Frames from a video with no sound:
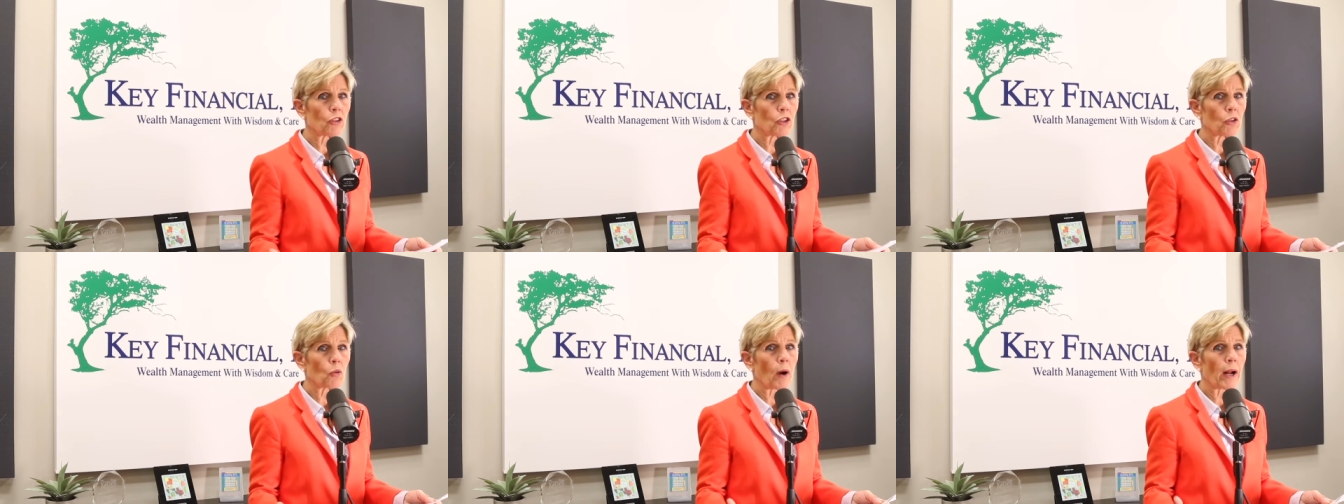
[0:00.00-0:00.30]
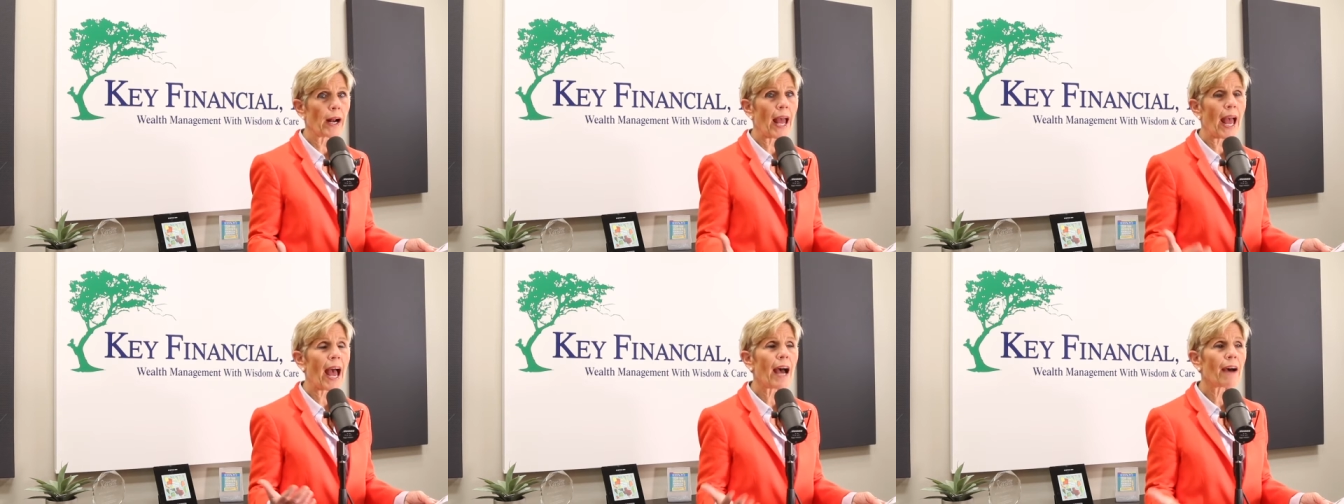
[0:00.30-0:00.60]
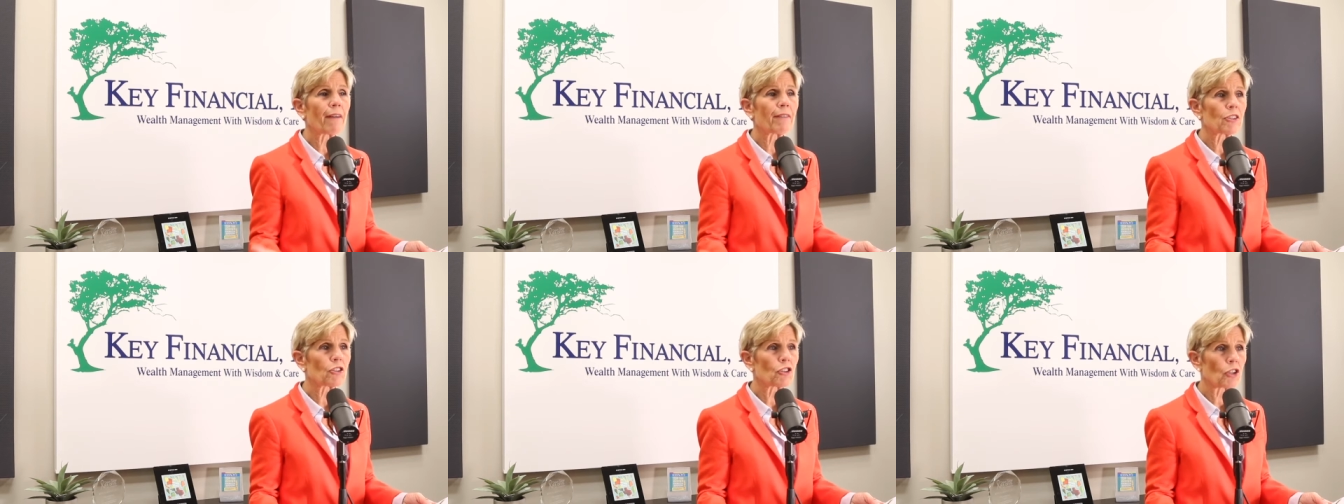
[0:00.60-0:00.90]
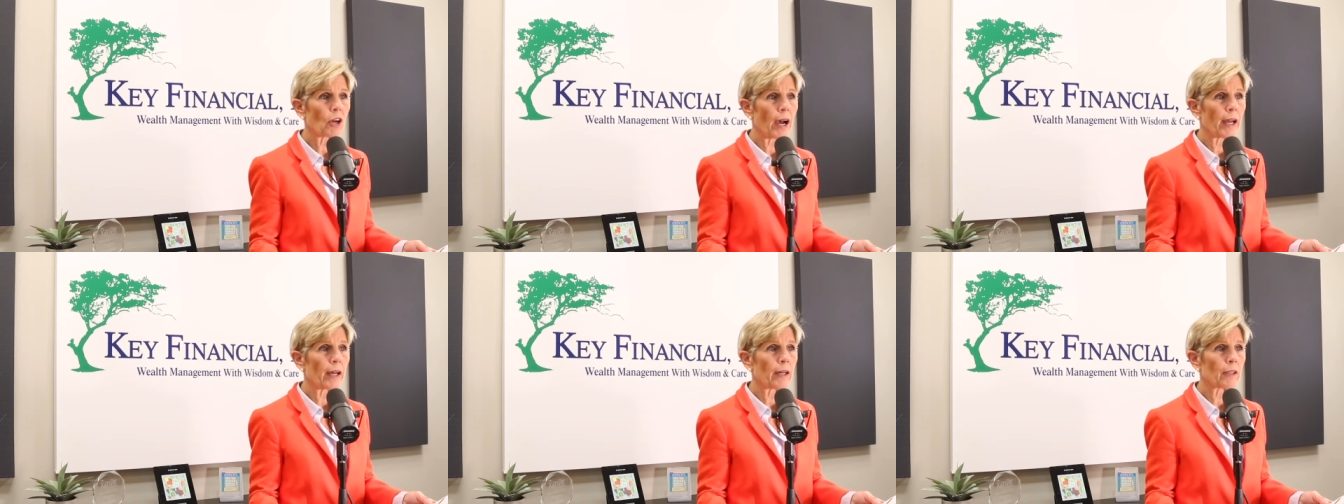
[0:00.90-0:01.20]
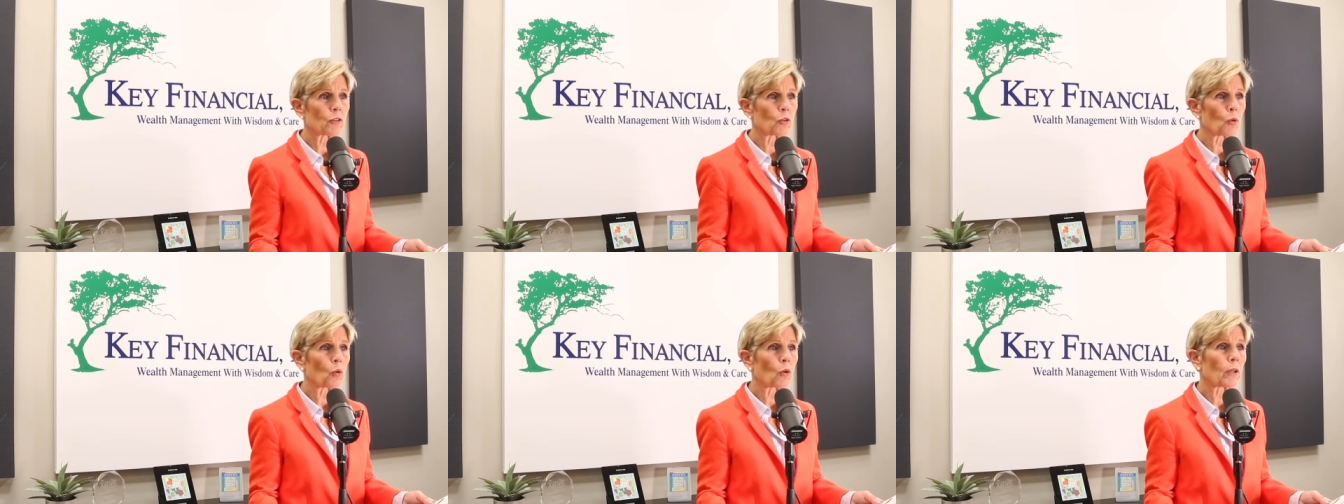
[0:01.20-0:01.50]
do you want to have a
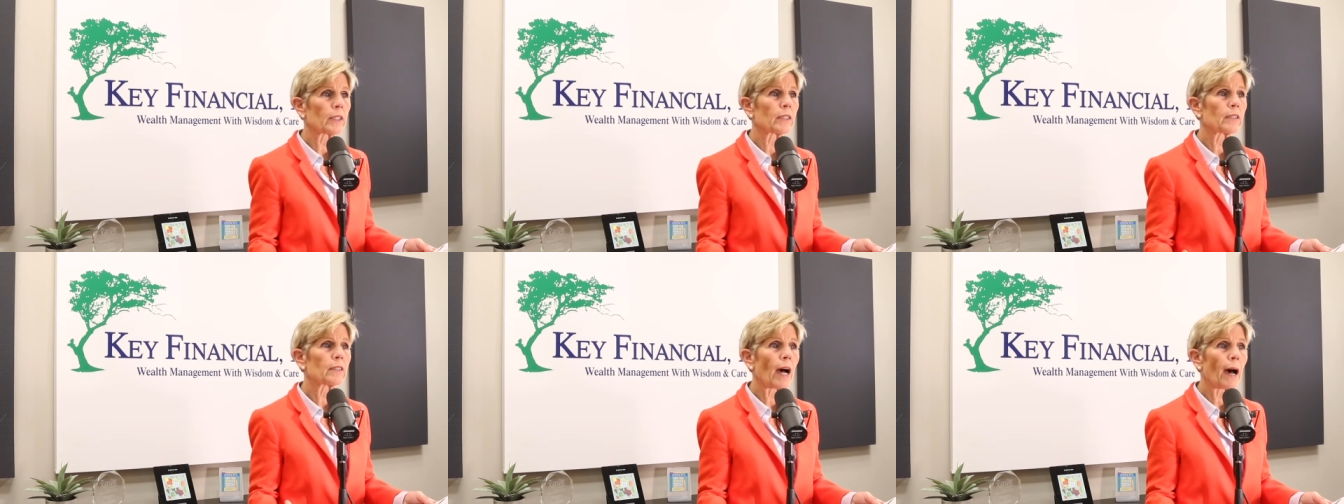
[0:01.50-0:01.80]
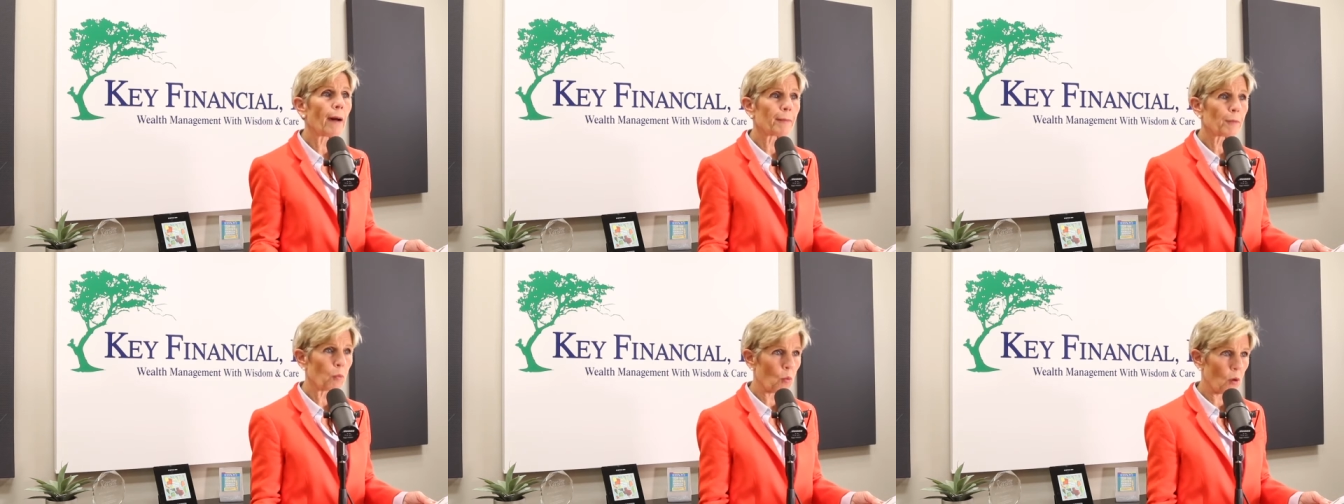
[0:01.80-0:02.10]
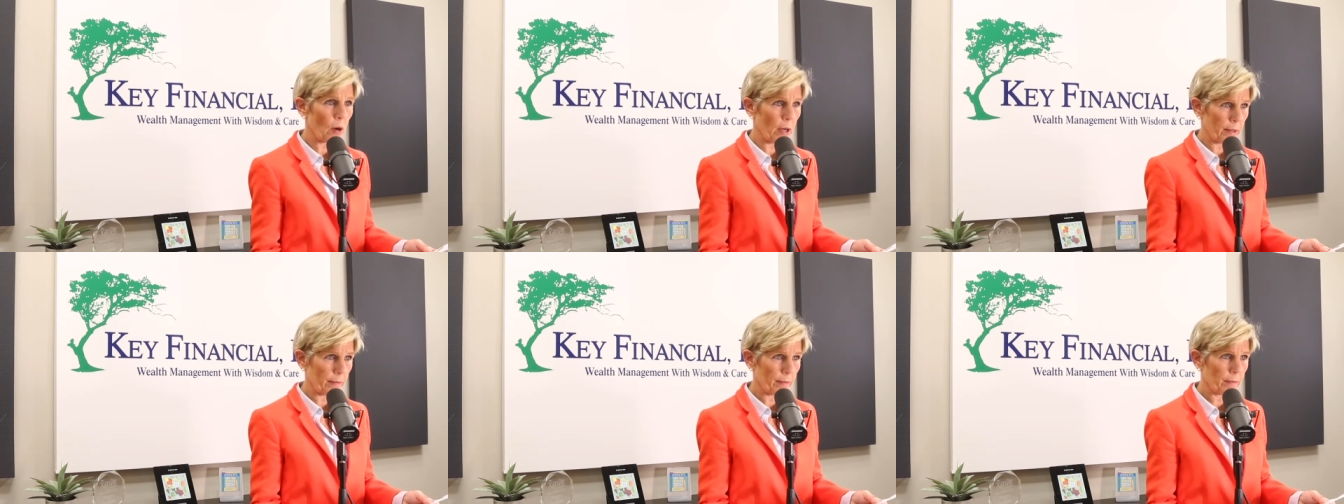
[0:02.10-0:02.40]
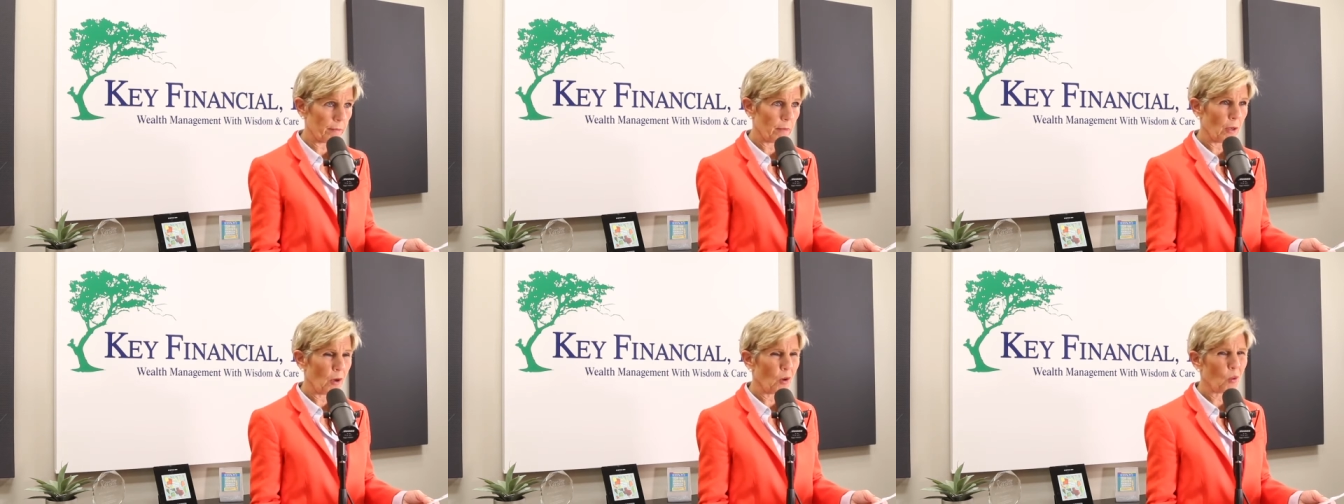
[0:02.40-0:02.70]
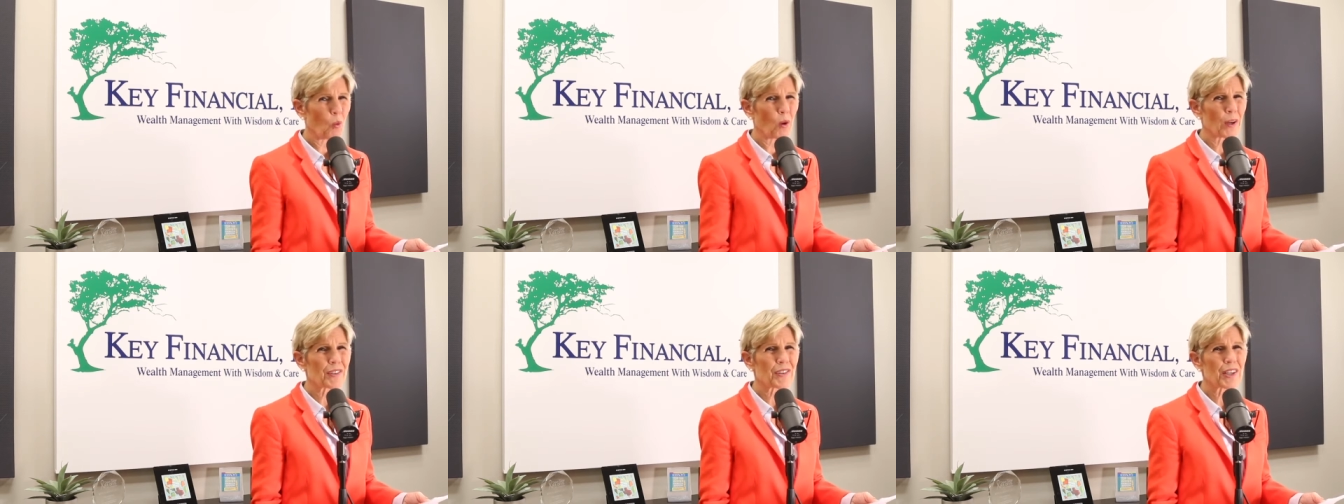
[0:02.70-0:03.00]
child or adopt one?
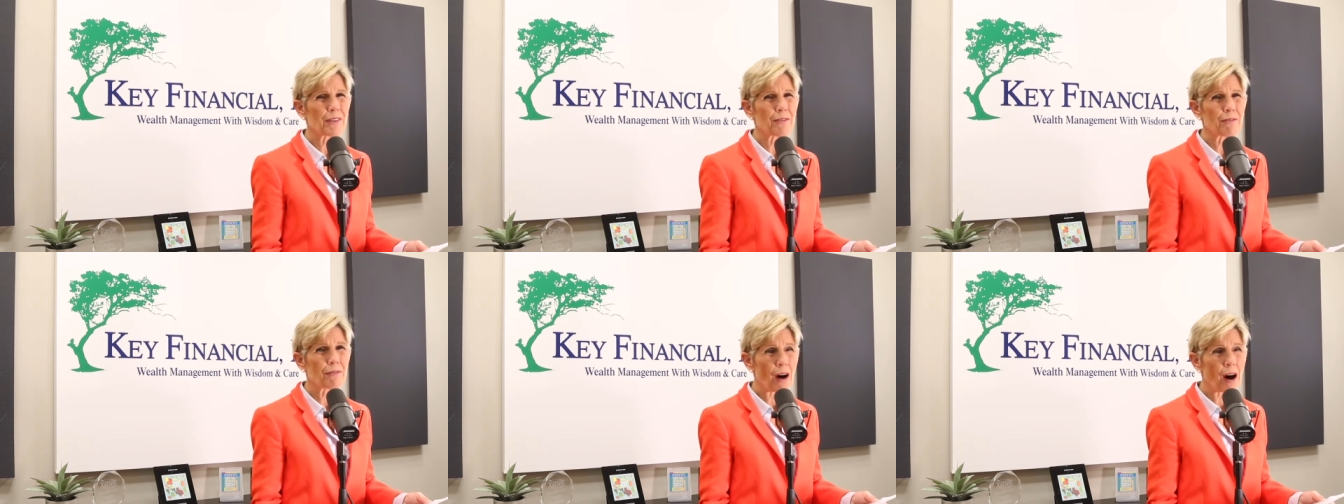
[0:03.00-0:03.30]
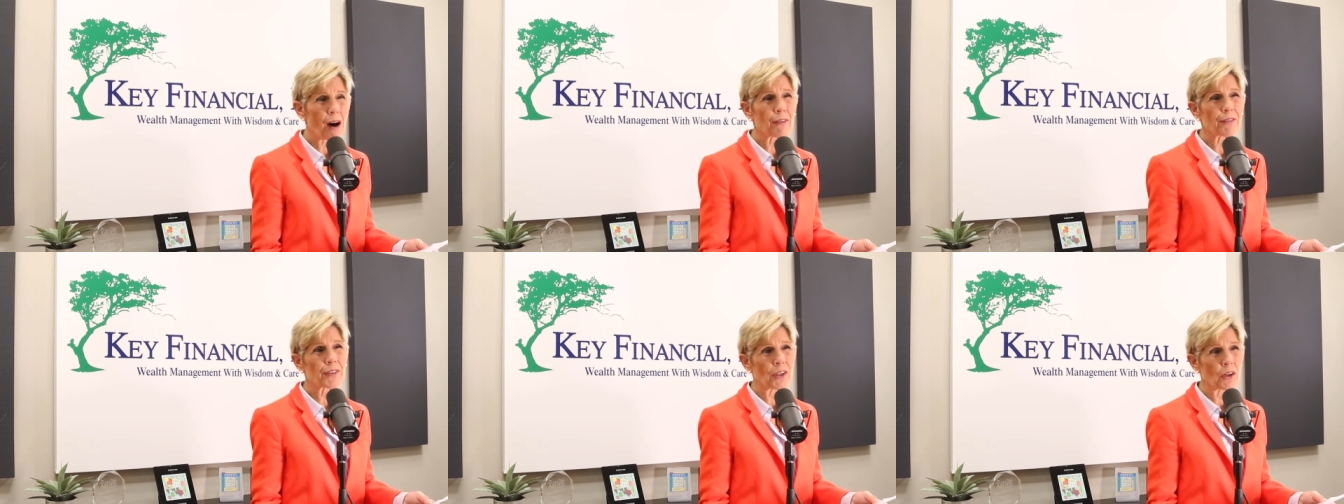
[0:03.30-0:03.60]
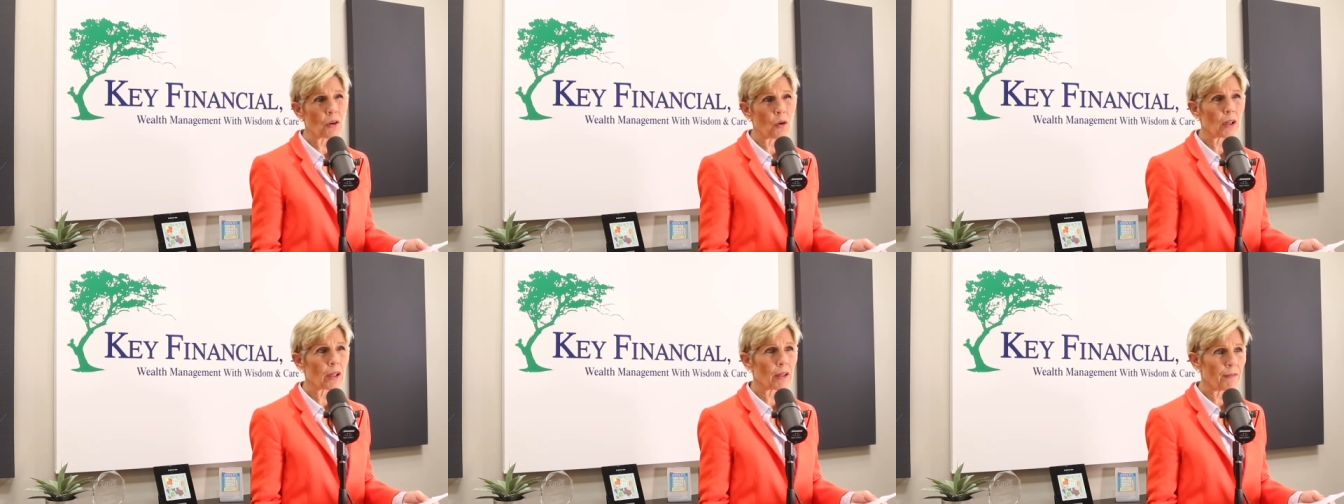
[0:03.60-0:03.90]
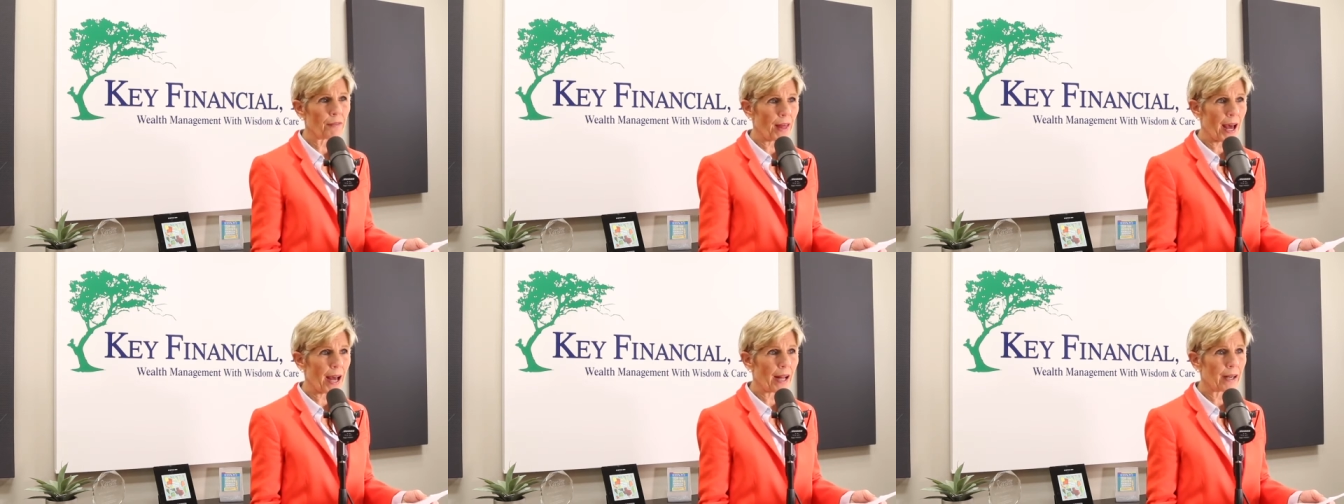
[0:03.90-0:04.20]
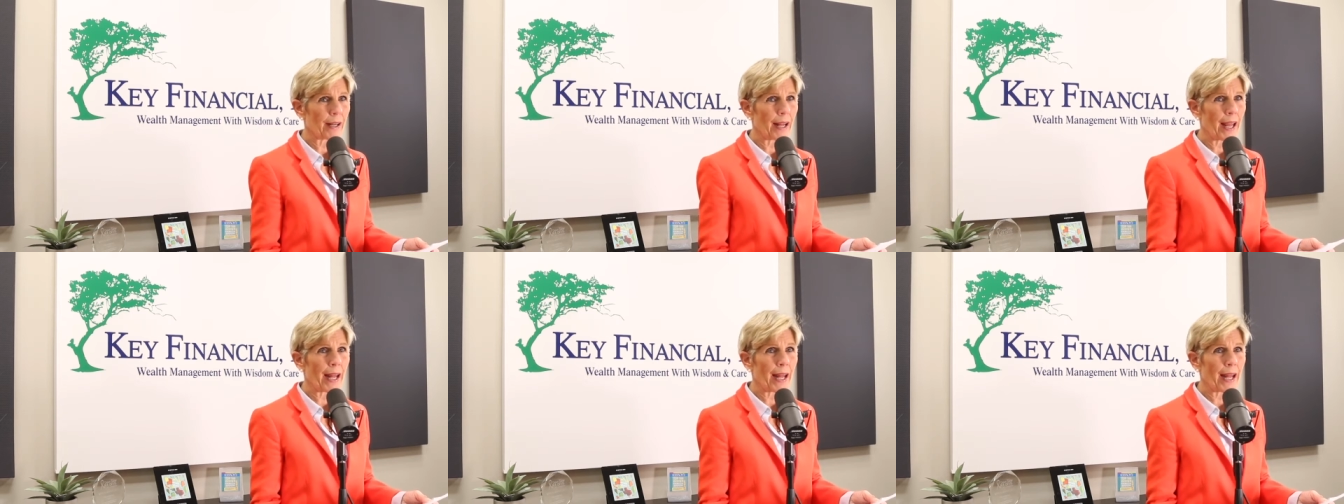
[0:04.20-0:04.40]
What's involved in all of that?